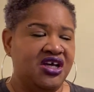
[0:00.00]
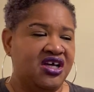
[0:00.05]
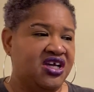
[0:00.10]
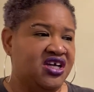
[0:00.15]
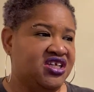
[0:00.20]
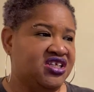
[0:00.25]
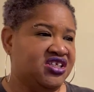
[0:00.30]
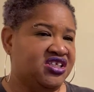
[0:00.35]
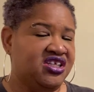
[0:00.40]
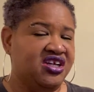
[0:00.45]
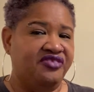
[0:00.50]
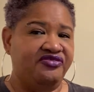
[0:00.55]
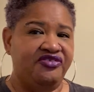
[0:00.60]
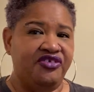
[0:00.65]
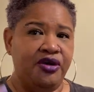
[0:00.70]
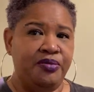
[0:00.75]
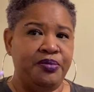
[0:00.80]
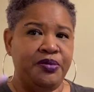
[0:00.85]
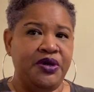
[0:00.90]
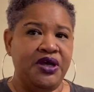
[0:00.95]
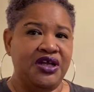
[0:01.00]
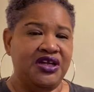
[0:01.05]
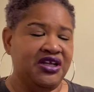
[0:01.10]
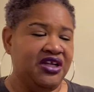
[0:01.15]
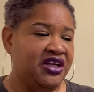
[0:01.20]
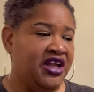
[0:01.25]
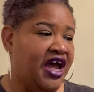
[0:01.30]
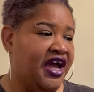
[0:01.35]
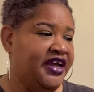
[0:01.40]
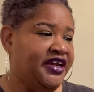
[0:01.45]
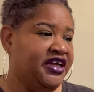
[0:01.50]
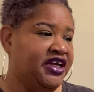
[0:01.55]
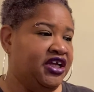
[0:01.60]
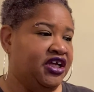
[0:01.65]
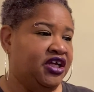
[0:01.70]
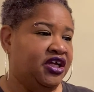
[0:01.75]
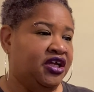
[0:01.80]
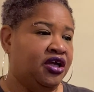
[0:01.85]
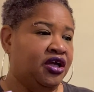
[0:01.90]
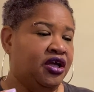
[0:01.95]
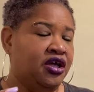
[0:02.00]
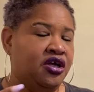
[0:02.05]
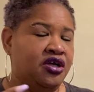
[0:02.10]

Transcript: and stuff up in the lighting